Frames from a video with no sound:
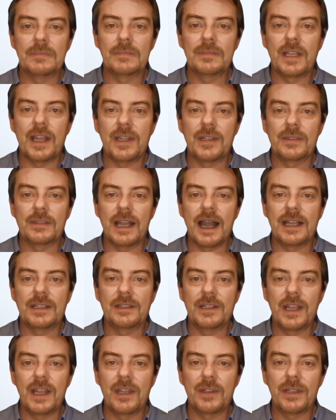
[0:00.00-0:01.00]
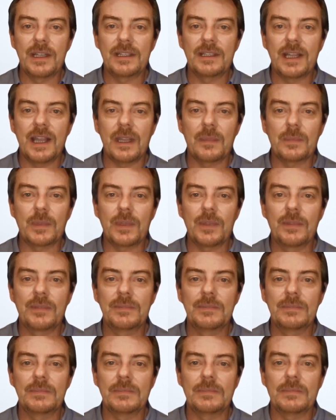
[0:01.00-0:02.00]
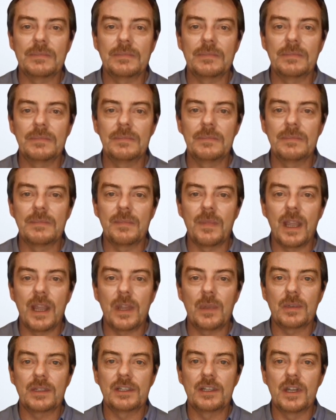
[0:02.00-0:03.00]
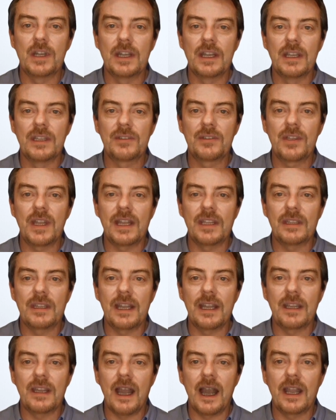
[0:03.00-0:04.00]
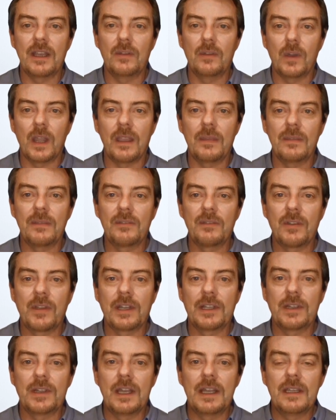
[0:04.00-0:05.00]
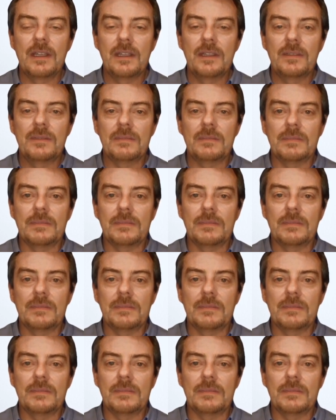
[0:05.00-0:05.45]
Going back to our example, where I was joining a friend in Antwerp for a drink,